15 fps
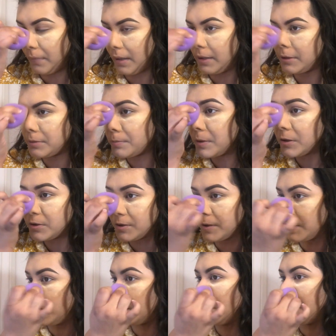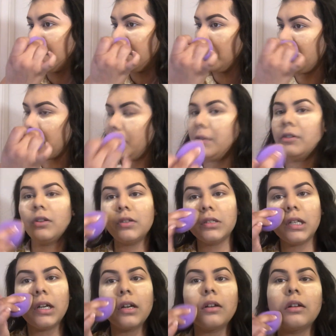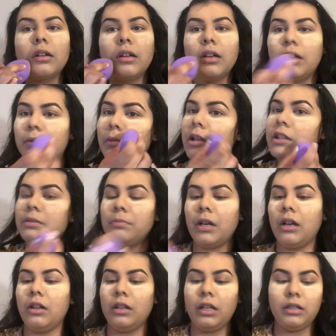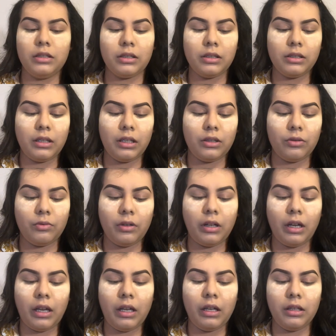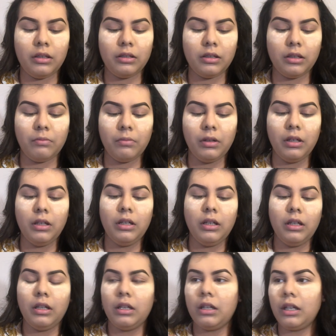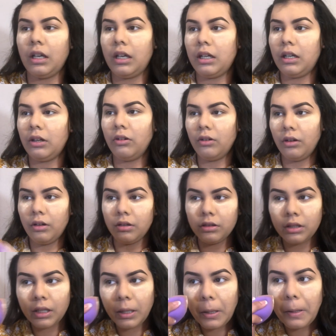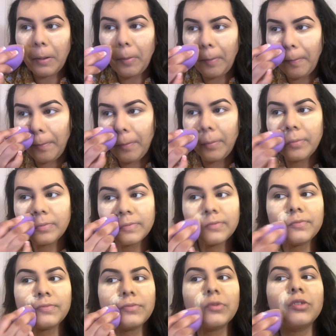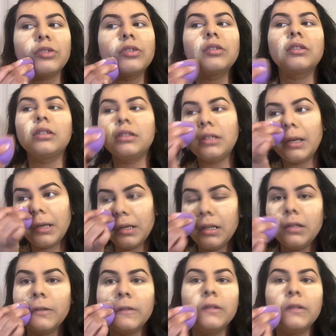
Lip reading: Especially here around my nose area and my smile lines, because that's where I end up getting oily during the day.